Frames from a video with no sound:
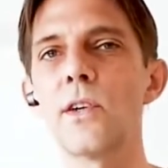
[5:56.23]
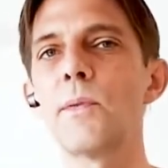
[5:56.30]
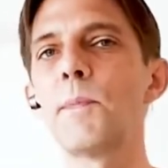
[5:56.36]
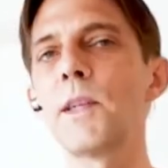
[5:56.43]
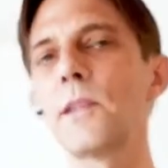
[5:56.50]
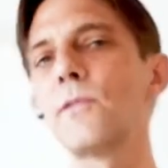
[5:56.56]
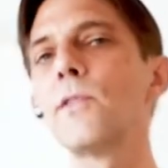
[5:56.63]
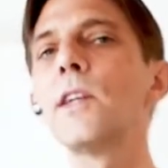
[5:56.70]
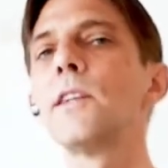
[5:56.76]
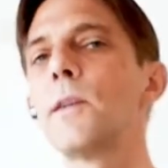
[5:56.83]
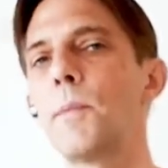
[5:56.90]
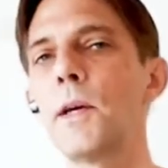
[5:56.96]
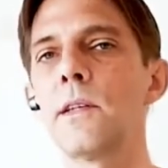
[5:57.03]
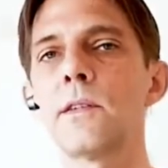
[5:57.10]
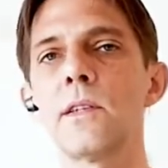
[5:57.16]
but it really
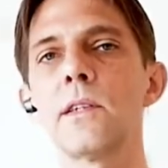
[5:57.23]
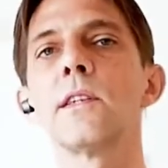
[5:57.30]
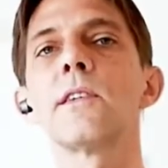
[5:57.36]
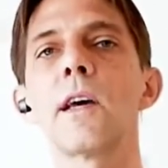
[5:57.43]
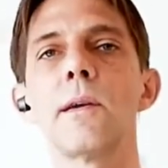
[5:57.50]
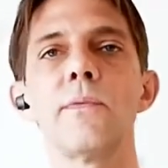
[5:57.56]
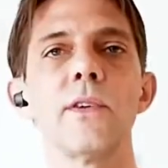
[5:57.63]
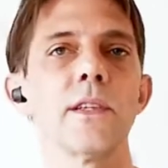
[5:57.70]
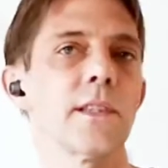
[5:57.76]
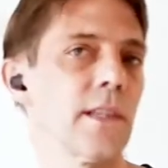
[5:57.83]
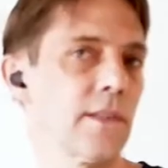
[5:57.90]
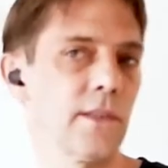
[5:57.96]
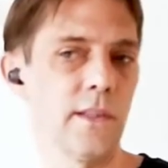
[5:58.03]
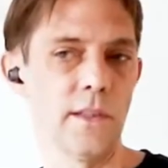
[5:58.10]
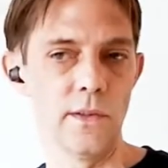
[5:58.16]
depends on the typeface that
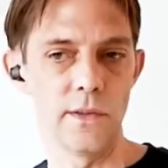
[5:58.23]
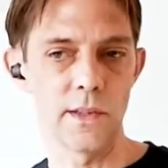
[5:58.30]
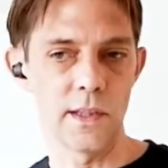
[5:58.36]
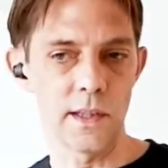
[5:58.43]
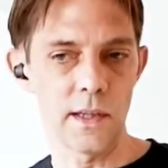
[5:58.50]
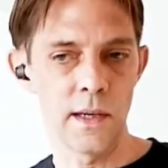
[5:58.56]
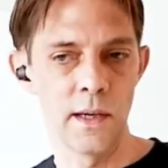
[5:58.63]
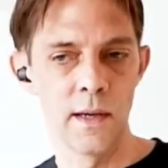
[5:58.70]
you're using.